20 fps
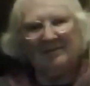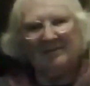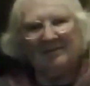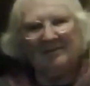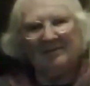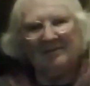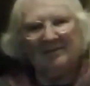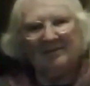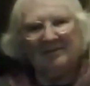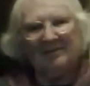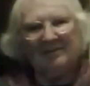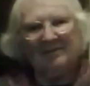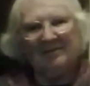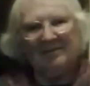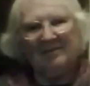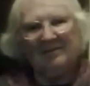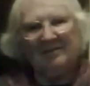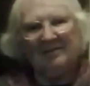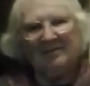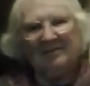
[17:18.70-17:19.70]

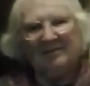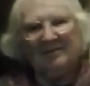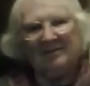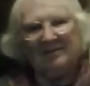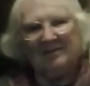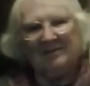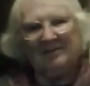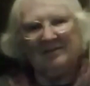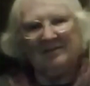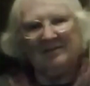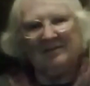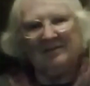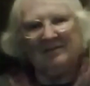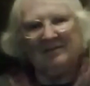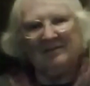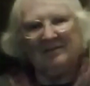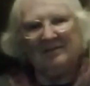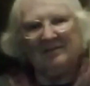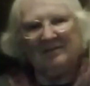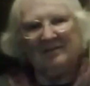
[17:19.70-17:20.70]

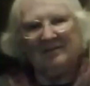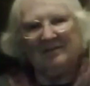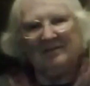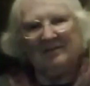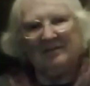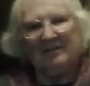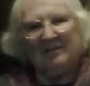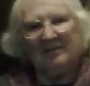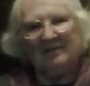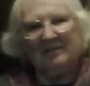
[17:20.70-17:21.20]
(silent)